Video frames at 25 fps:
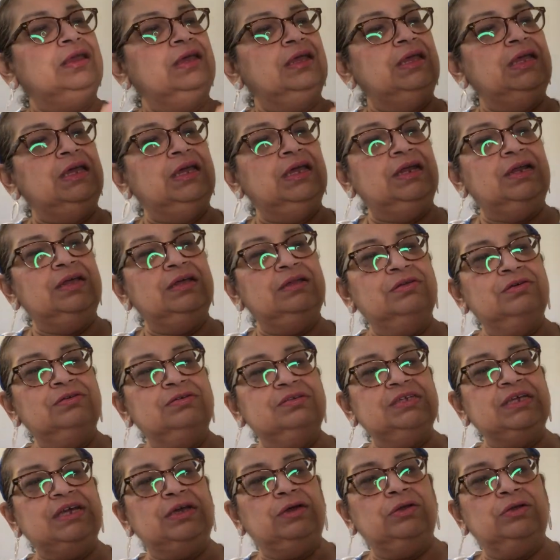And it
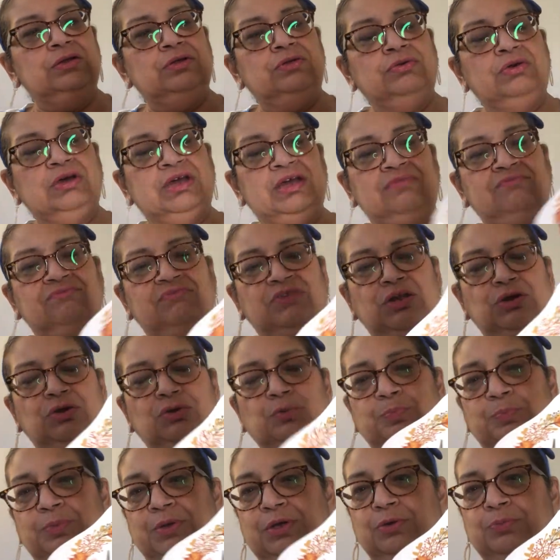looks like a little
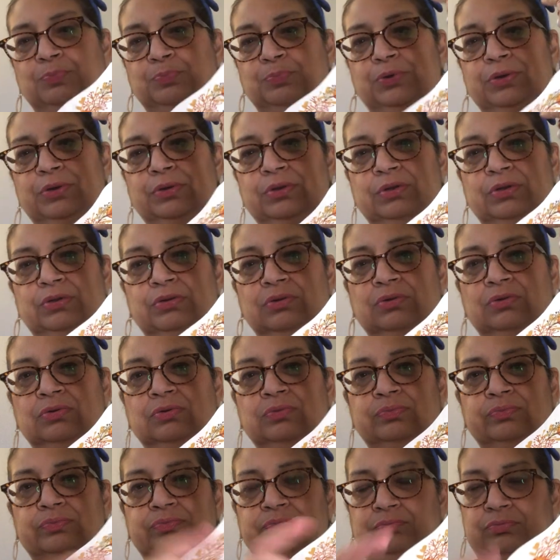envelope. You could put little,
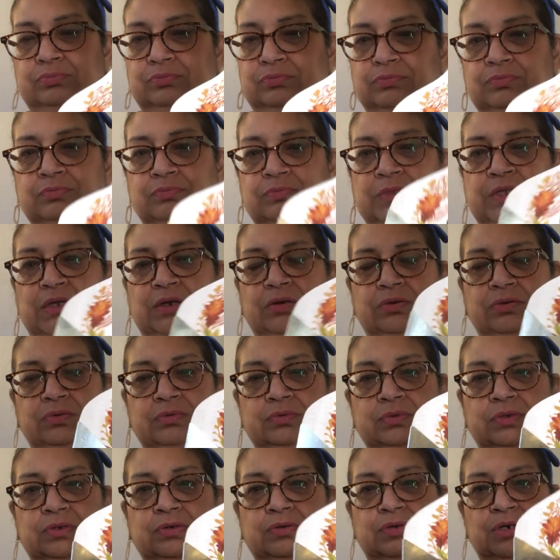you know,
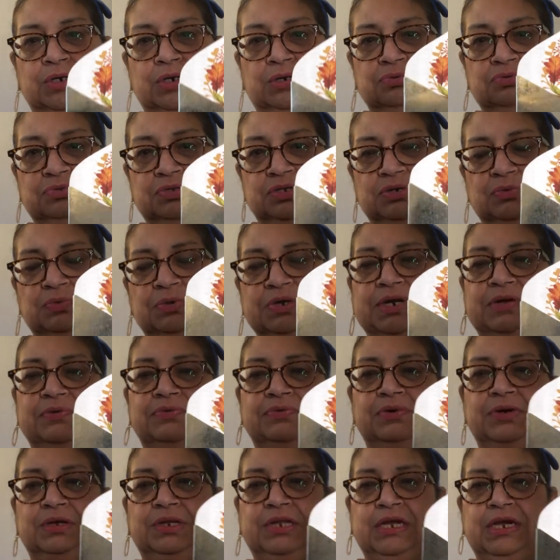little notes or
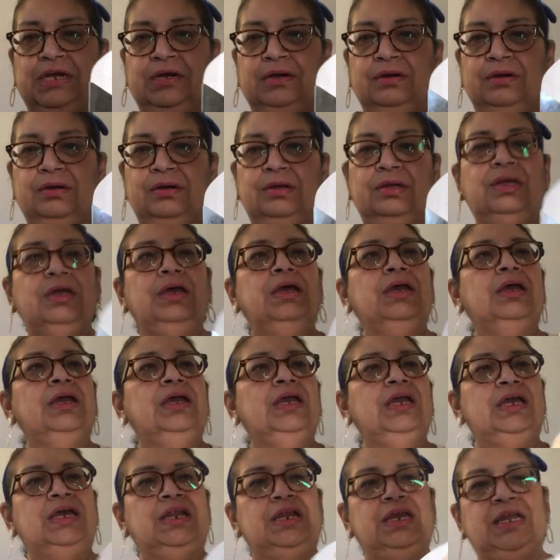whatever in there.
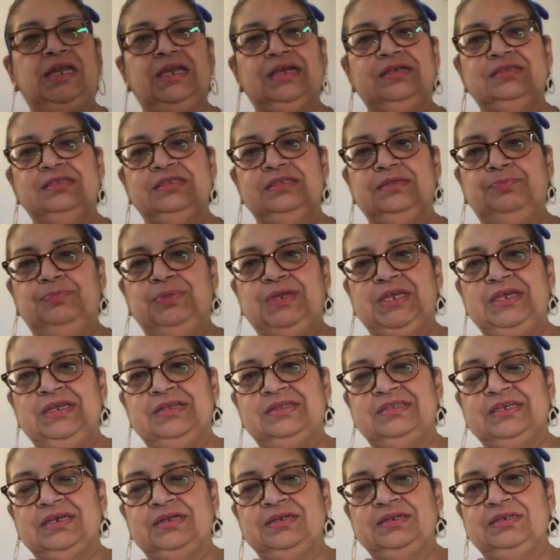And it has the
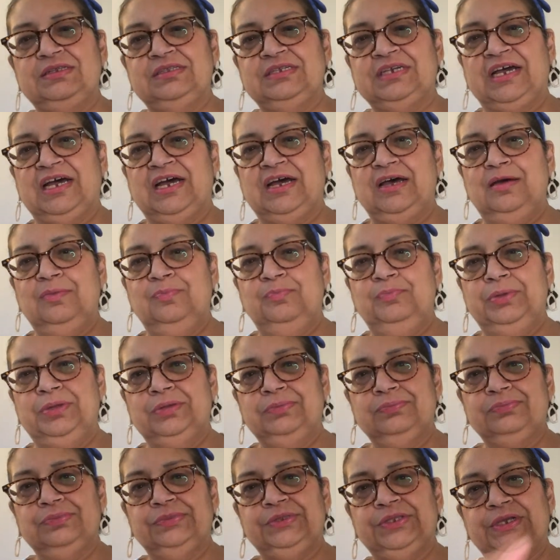beads on the top
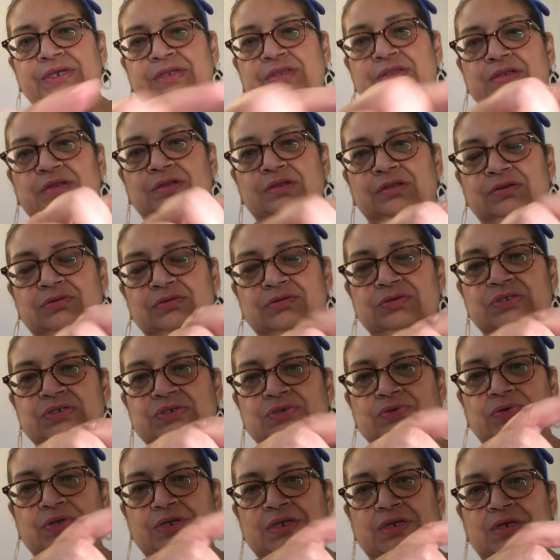and the little
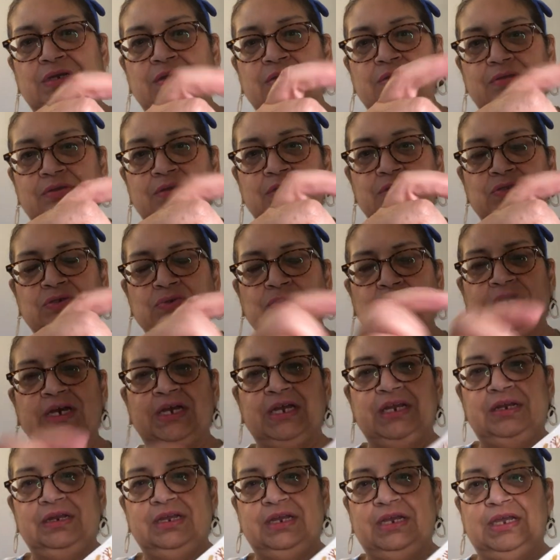string, the
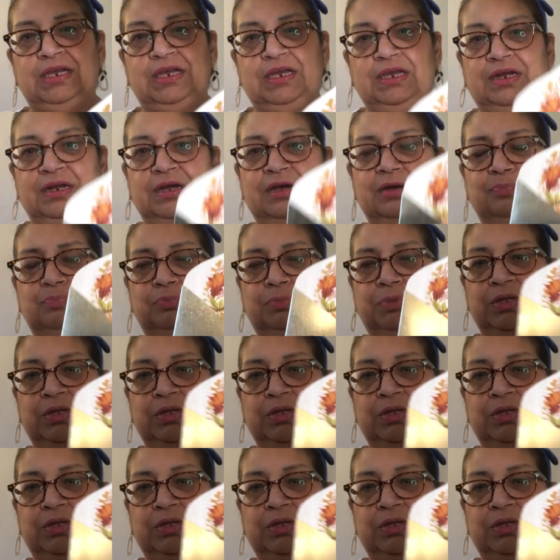twine to hang it up.